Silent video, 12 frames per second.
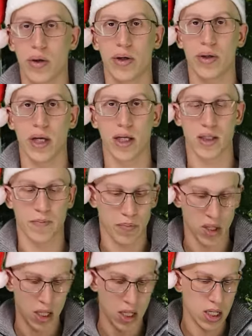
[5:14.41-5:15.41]
air tanks.
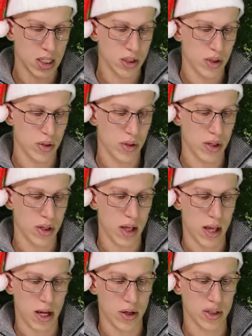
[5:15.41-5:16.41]
So
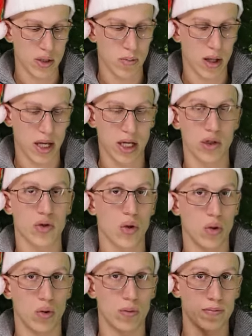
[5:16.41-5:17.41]
the air supply
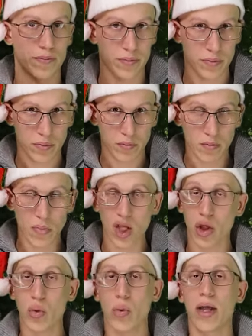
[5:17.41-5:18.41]
control,
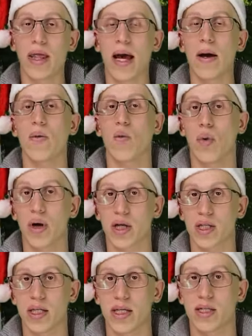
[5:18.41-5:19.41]
the way that
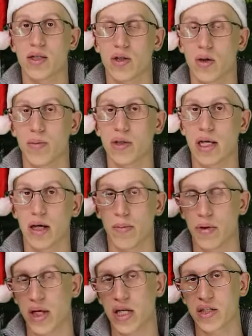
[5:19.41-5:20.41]
works is it's almost
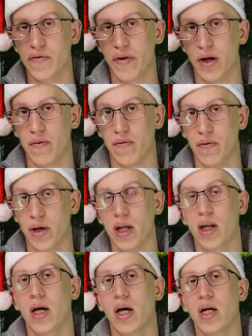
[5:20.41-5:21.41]
like a protection valve,
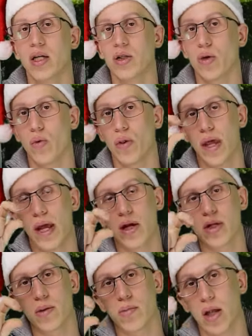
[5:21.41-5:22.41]
right? So the
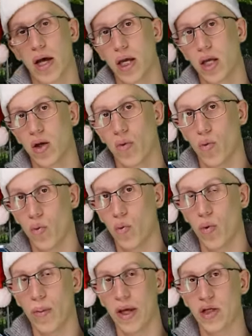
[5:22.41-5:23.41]
air supply
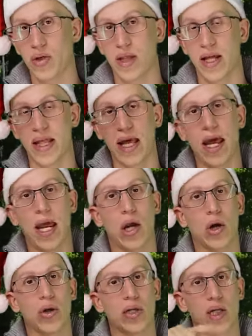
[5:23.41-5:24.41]
will make sure that the
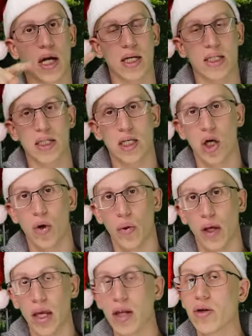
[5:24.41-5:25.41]
air is constantly
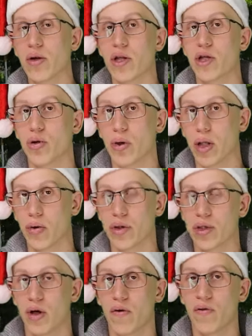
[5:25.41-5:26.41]
going into the
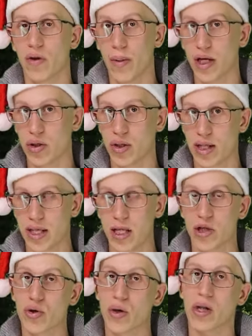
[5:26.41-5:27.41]
trailer itself to make sure that
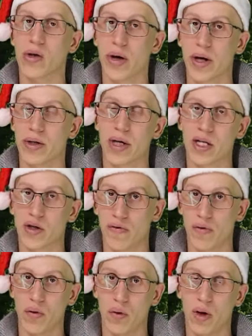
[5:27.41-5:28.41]
the trailer air tanks
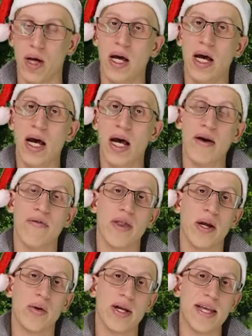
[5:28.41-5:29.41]
are full.
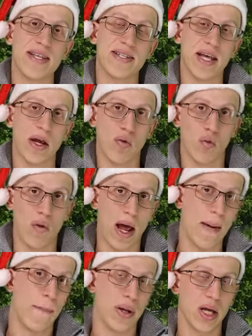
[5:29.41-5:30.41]
If there is a
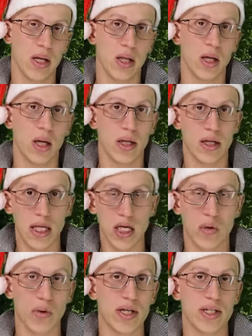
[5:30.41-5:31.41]
rapid
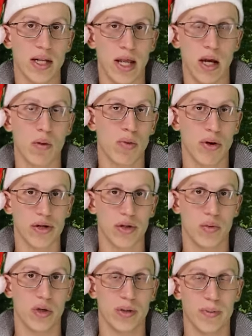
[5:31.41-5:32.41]
decrease in air
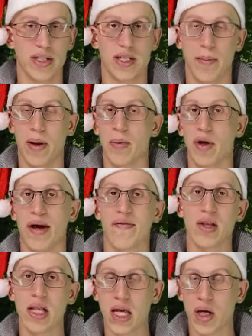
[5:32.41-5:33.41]
pressure, which means that maybe you
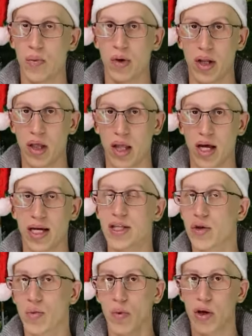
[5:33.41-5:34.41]
have a leak in one of the
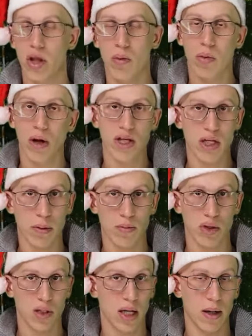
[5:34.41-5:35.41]
lines when one of your brake
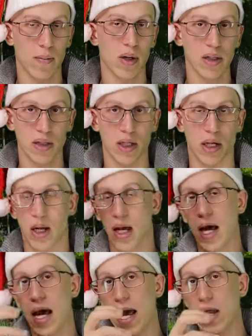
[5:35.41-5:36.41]
chambers got busted,
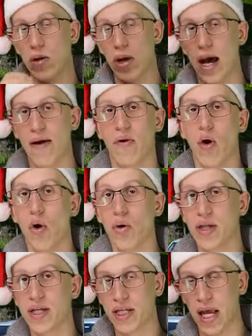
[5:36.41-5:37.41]
and you have
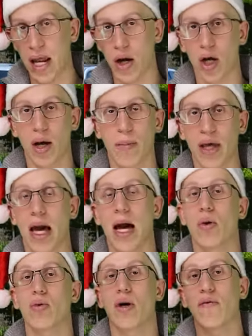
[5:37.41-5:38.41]
all this air coming
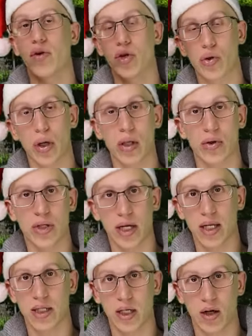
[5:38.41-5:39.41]
out of your trailer
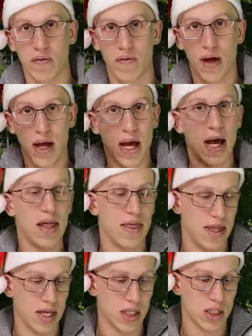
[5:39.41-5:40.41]
side itself,
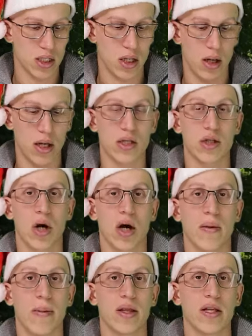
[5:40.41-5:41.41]
this is
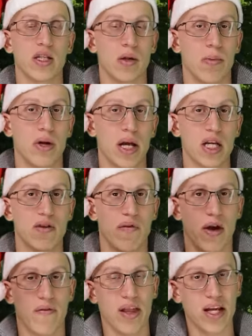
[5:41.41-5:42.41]
talking about there's a
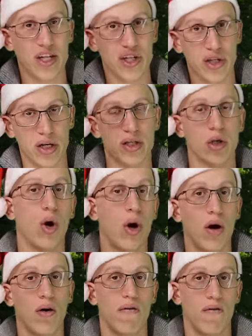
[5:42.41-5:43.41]
protection valve that shuts
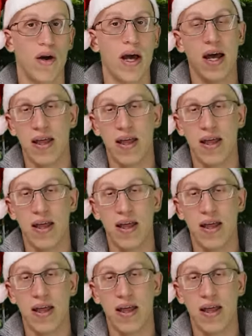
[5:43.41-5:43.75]
off